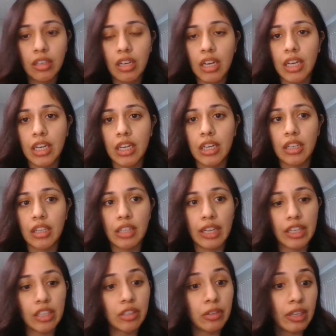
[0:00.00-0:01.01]

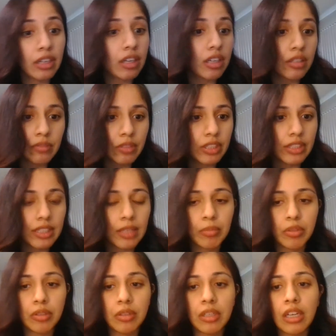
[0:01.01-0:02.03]
like a green card, for
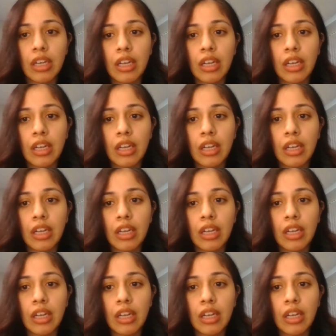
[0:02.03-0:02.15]
example?